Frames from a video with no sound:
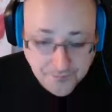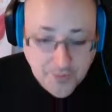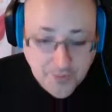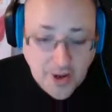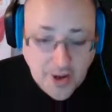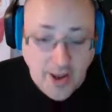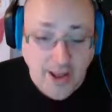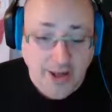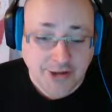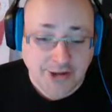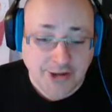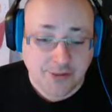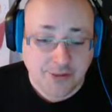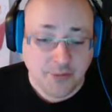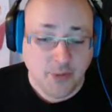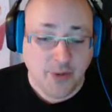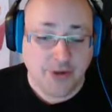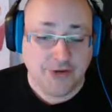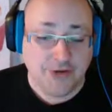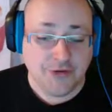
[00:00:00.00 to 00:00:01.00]
action
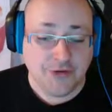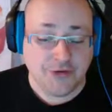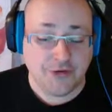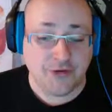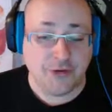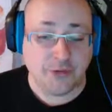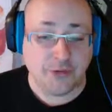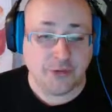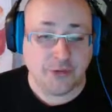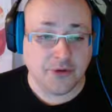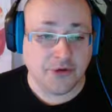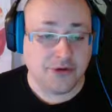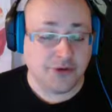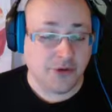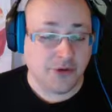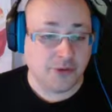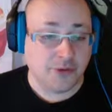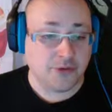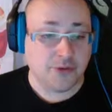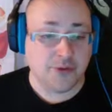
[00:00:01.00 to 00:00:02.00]
points
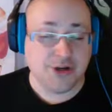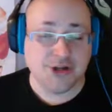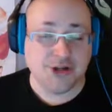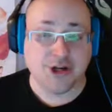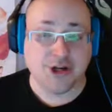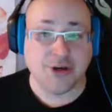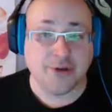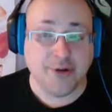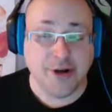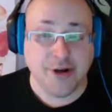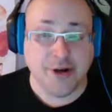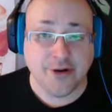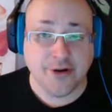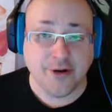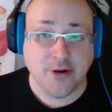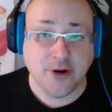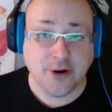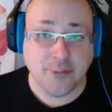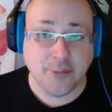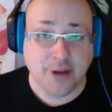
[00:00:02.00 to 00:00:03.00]
don't regenerate
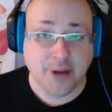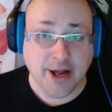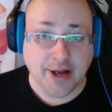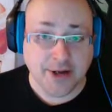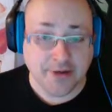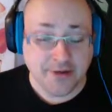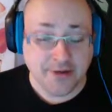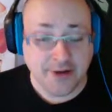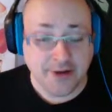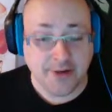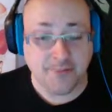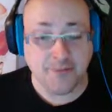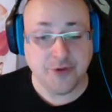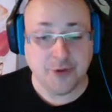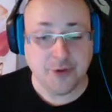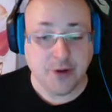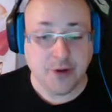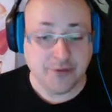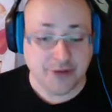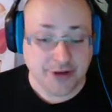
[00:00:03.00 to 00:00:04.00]
automatically.
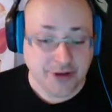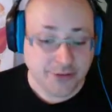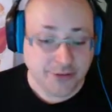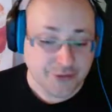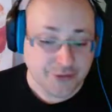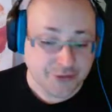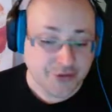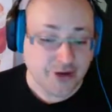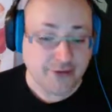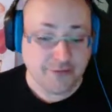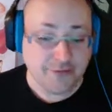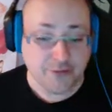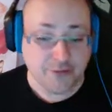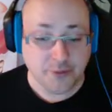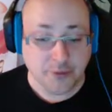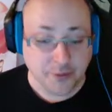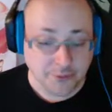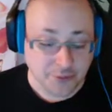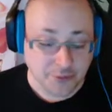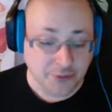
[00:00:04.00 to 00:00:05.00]
You have to kill stuff in
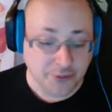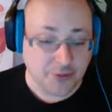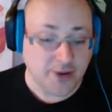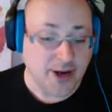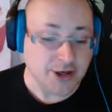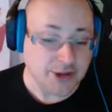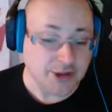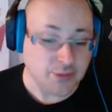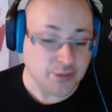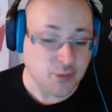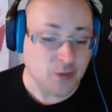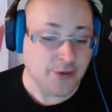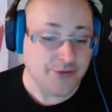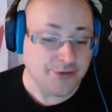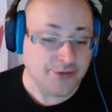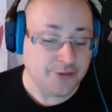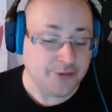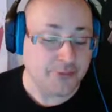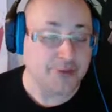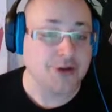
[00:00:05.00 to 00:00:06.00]
order for your action
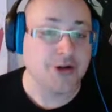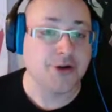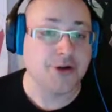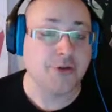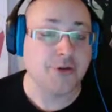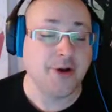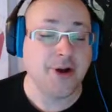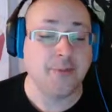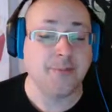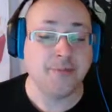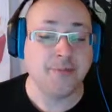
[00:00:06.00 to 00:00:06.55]
points to regenerate.